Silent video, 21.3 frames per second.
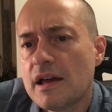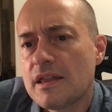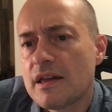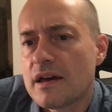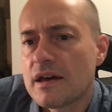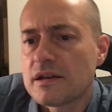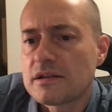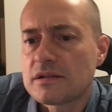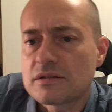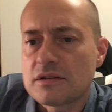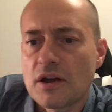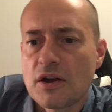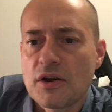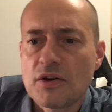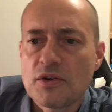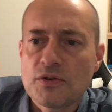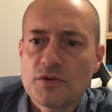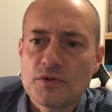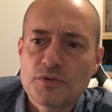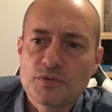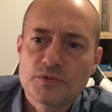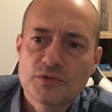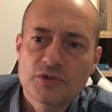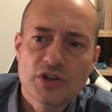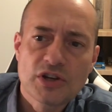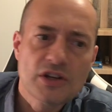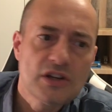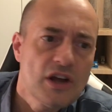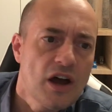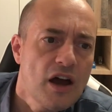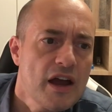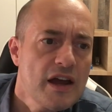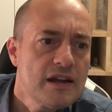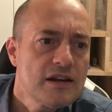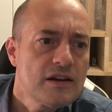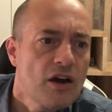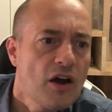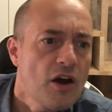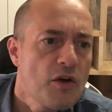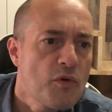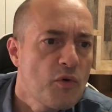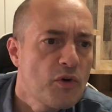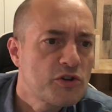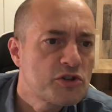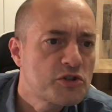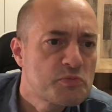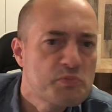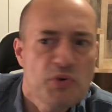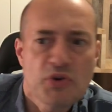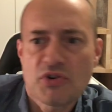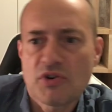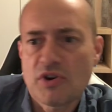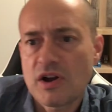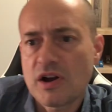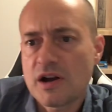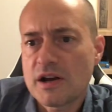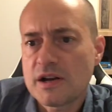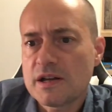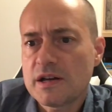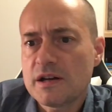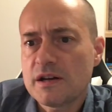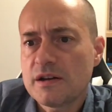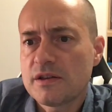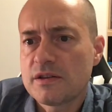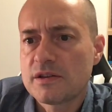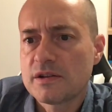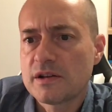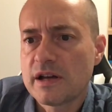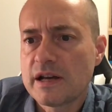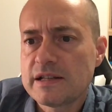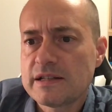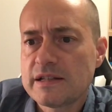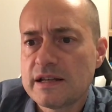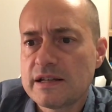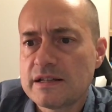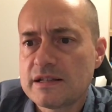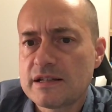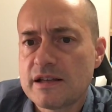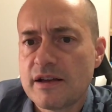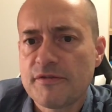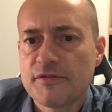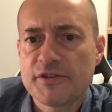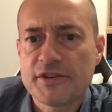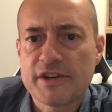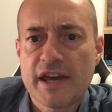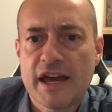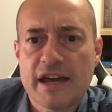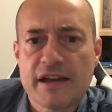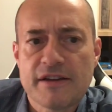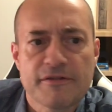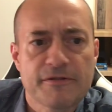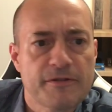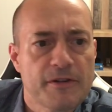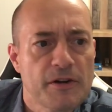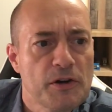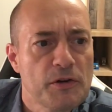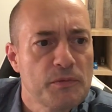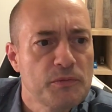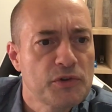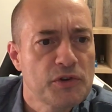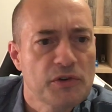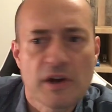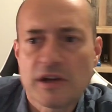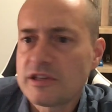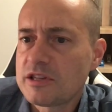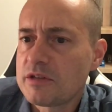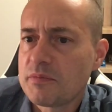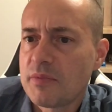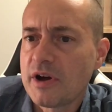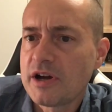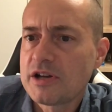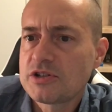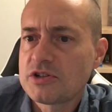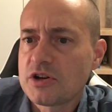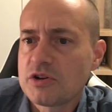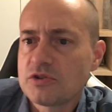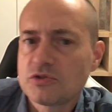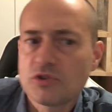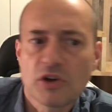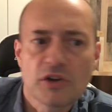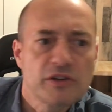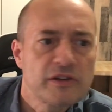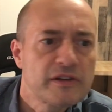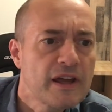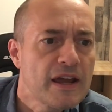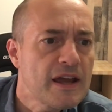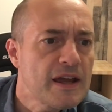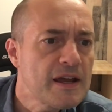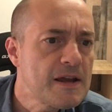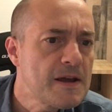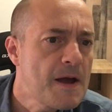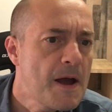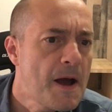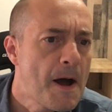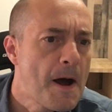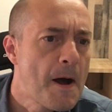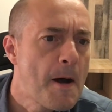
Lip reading: Yeah, so tonight I watched Piranha, the 1978 film directed by Joe Dante.